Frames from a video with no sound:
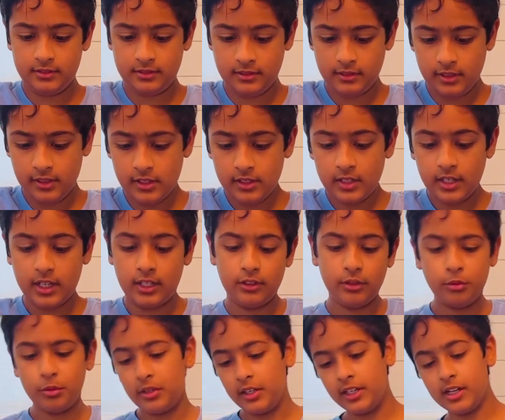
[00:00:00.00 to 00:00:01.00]
And don't
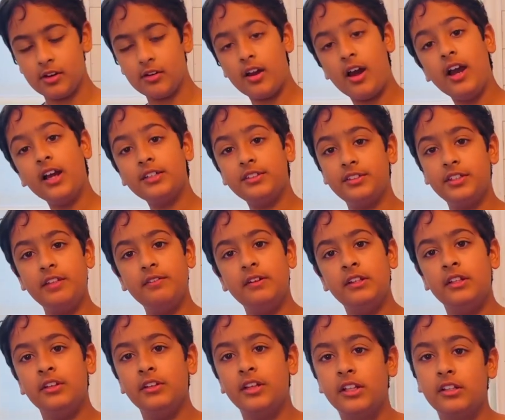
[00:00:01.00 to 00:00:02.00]
worry, the rocks, even
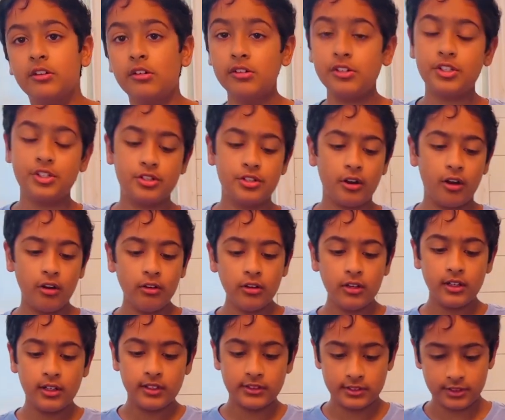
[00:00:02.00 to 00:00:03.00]
though they don't show,
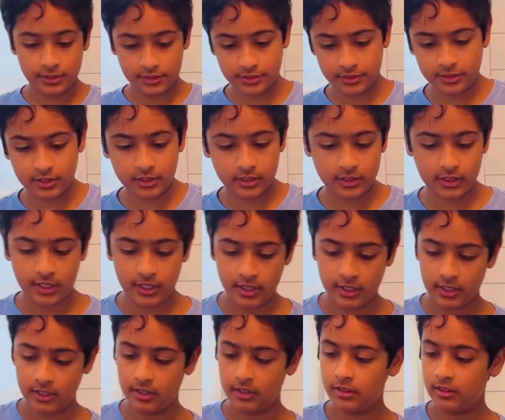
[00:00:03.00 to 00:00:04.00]
they're still
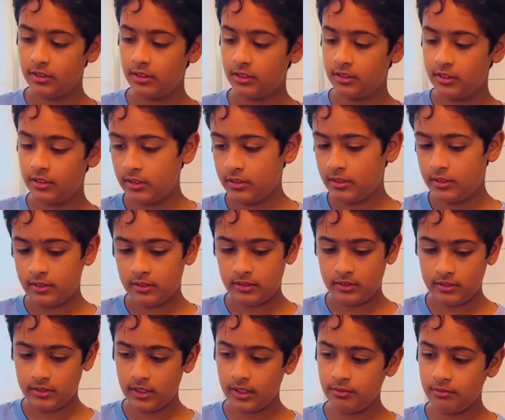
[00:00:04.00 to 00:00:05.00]
here.
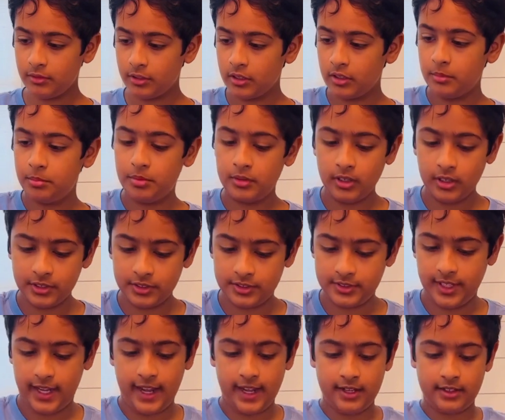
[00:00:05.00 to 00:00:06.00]
Then we're going to put our
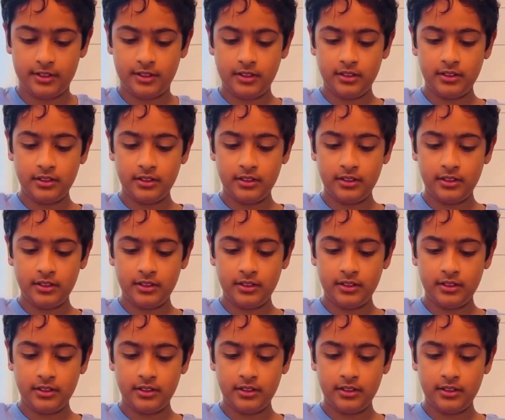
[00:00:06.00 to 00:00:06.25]
sand.